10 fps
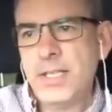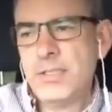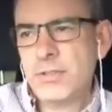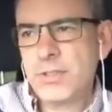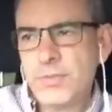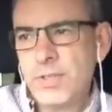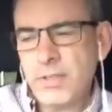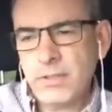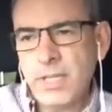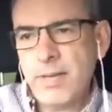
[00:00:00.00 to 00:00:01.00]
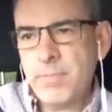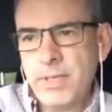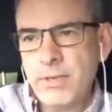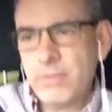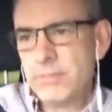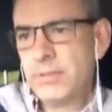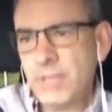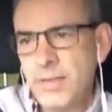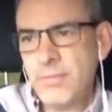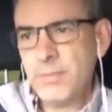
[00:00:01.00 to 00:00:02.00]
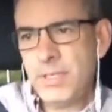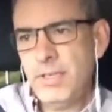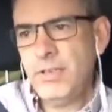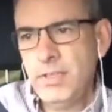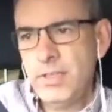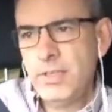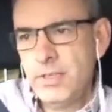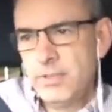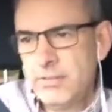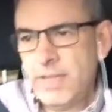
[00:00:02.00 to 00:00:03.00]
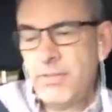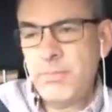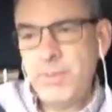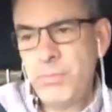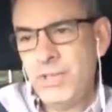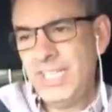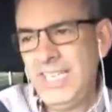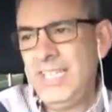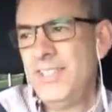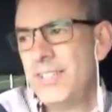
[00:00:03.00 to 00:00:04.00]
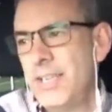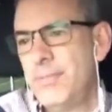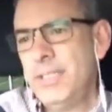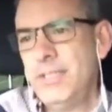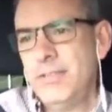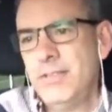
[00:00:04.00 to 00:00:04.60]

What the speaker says: you'll just feel a lot better. Life will be pretty easy. I mean,